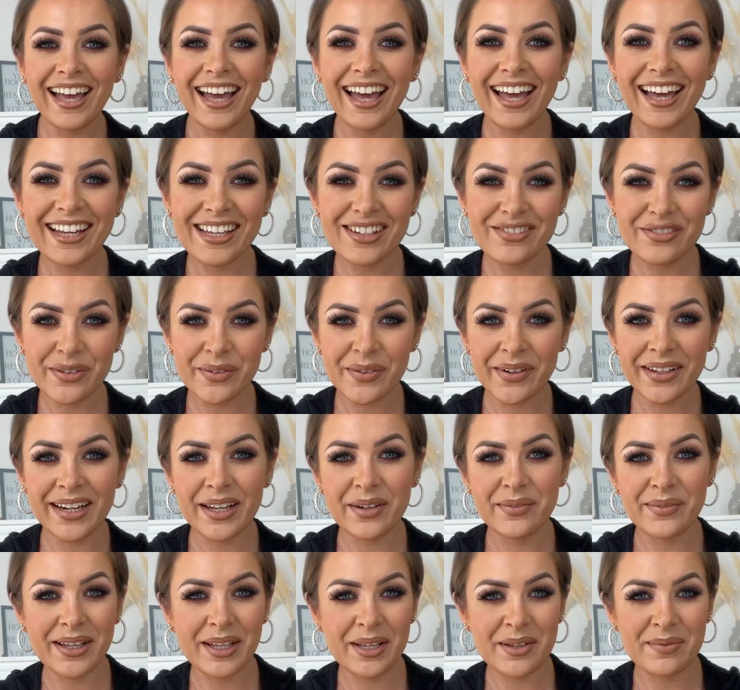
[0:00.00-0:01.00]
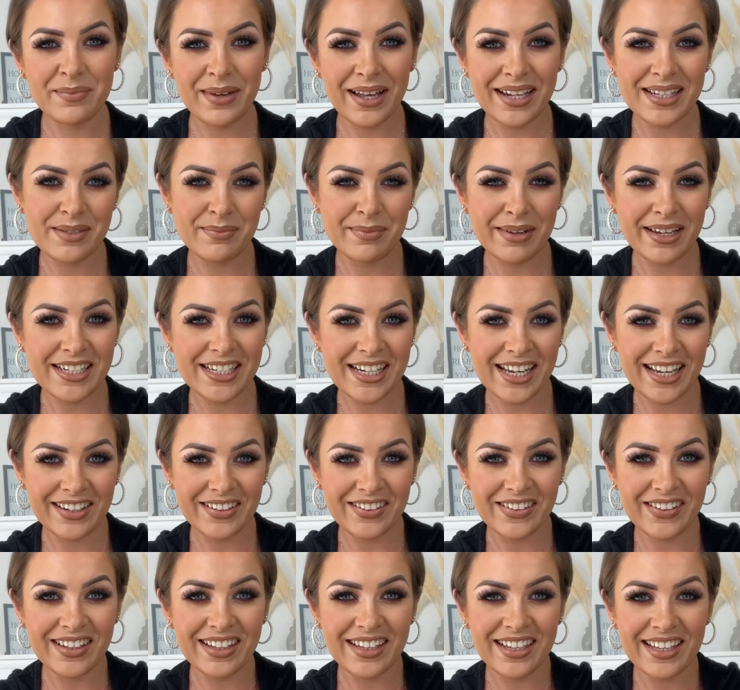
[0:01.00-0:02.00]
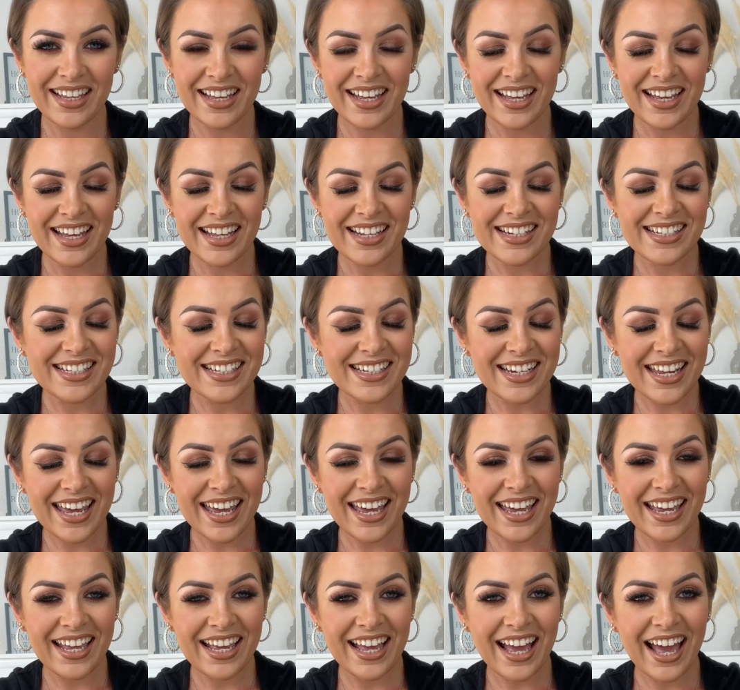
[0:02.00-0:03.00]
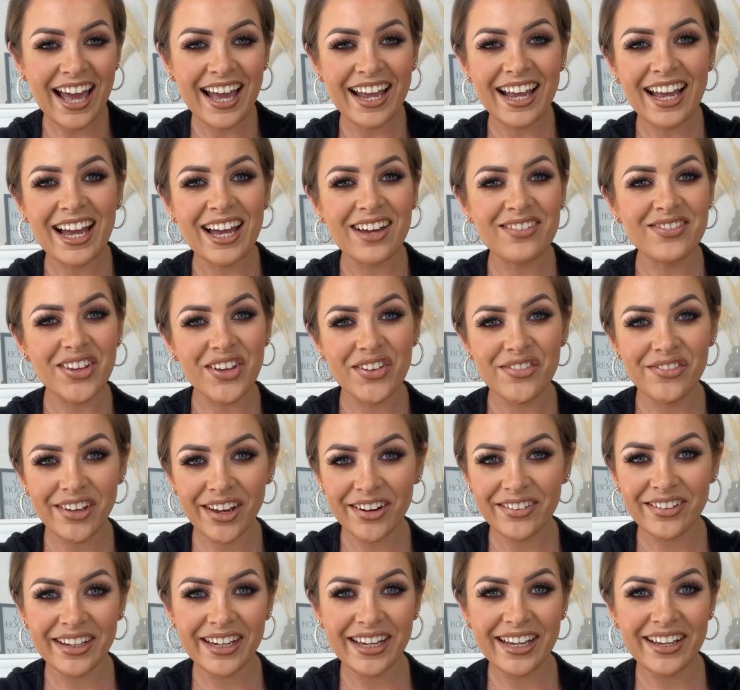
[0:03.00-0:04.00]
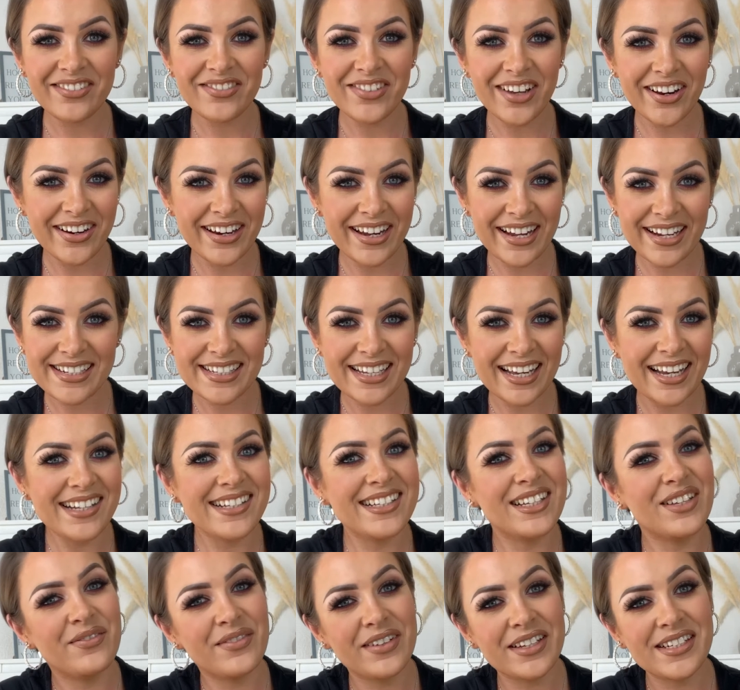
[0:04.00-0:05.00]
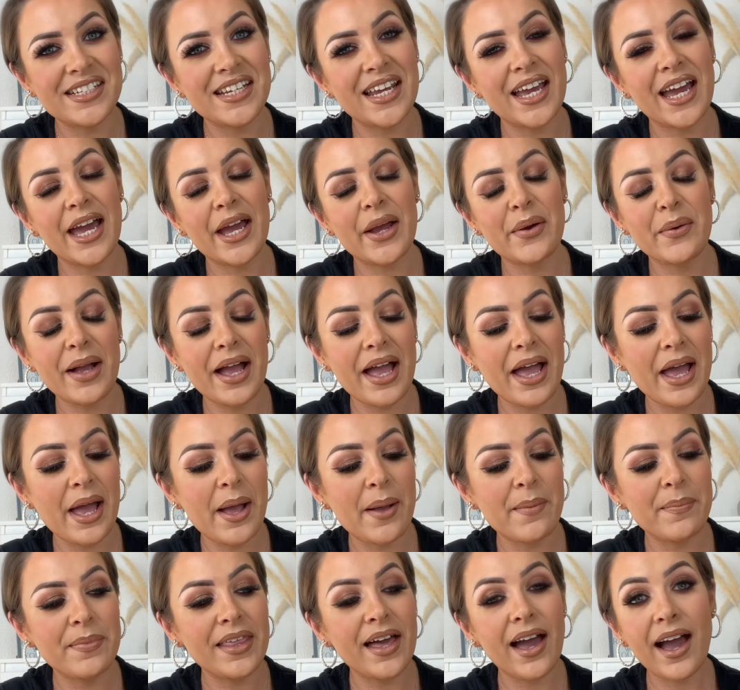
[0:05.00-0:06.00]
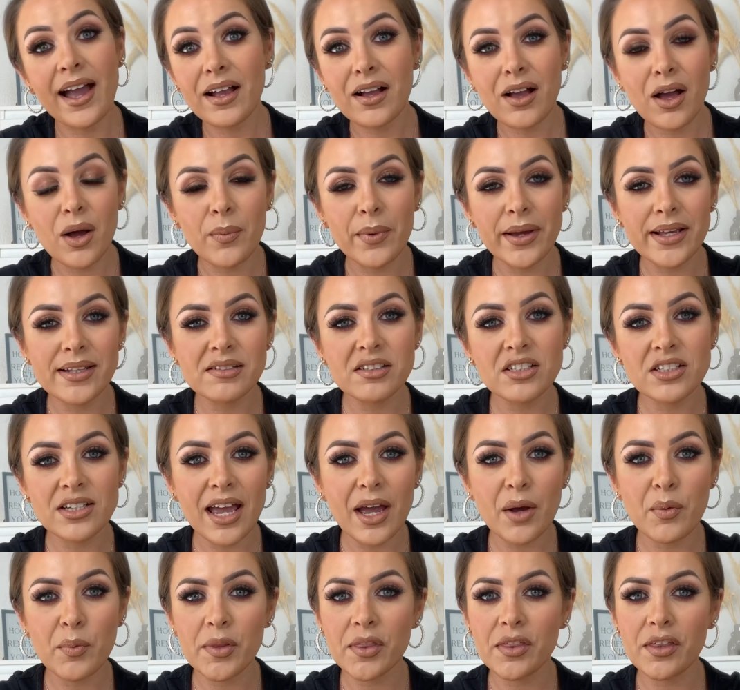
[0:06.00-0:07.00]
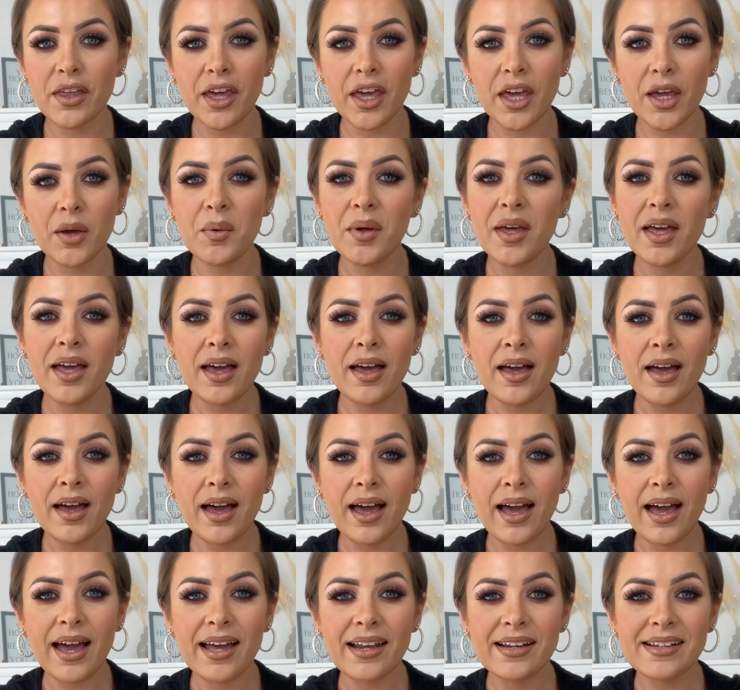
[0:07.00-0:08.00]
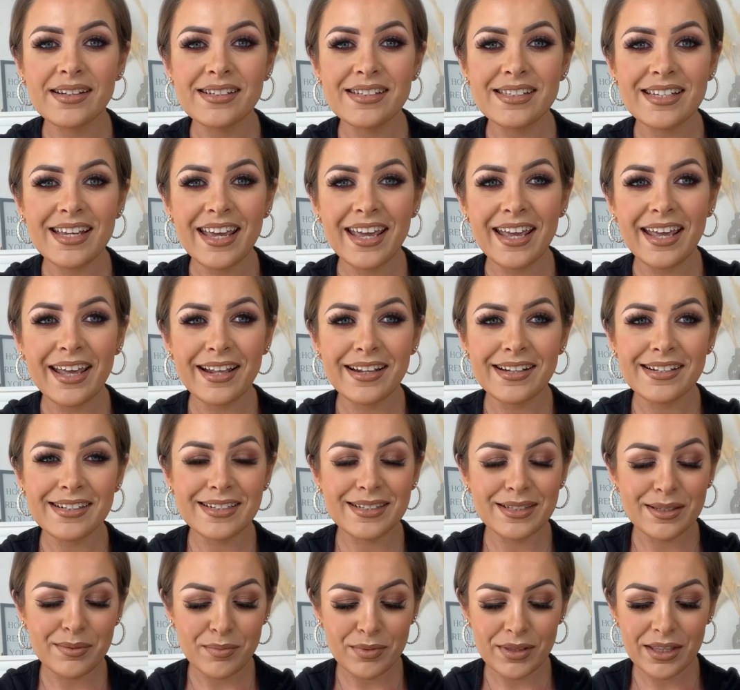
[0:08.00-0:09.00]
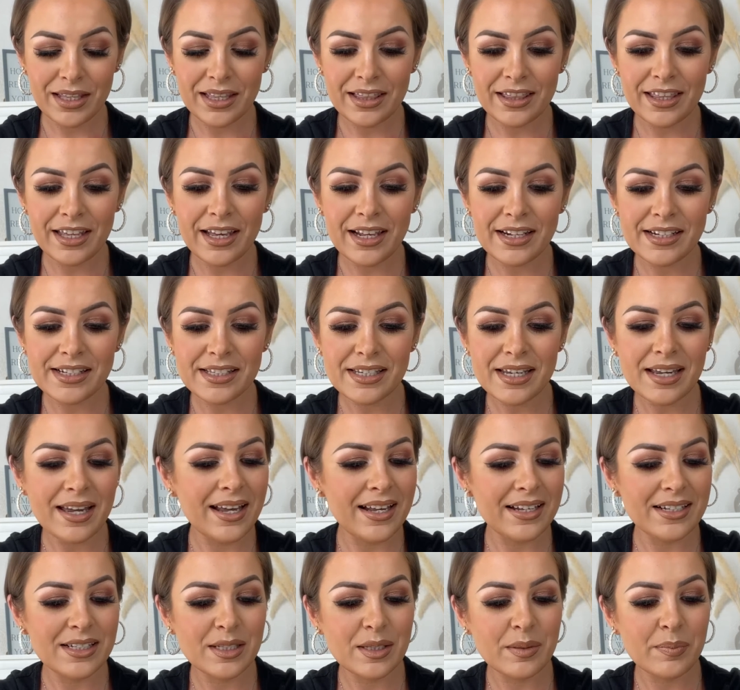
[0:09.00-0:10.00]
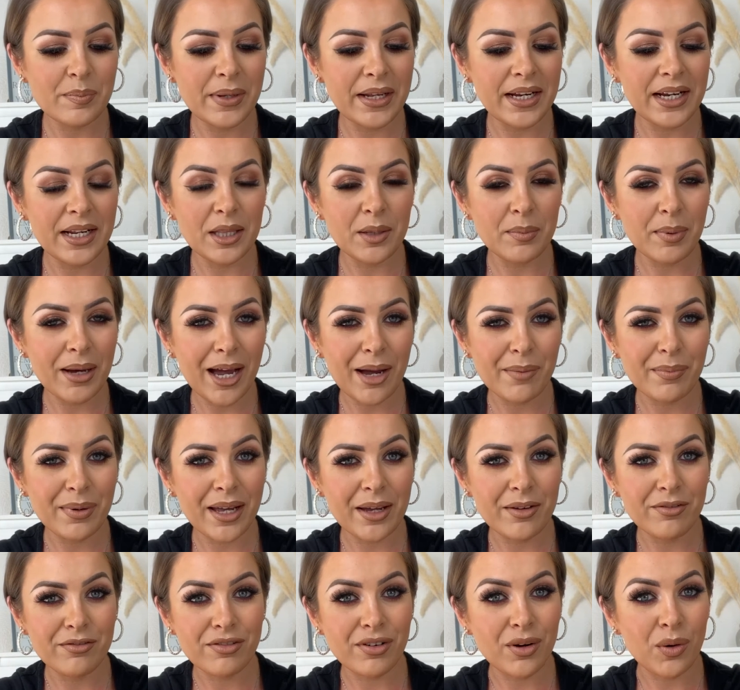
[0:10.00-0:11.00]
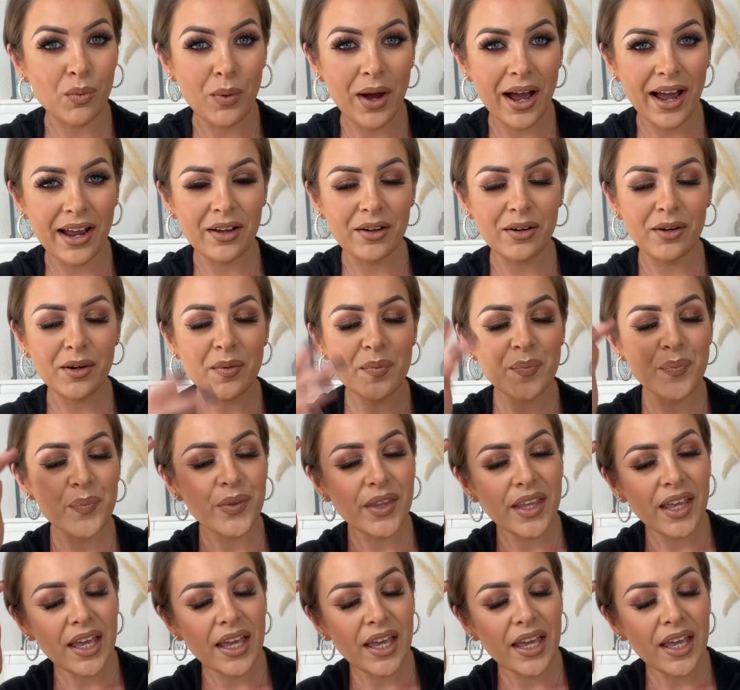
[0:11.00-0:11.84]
Hi everyone and welcome back to my channel. Today I have a very exciting video that I can't wait to share with you, and it's something that has been in the pipeline for a while,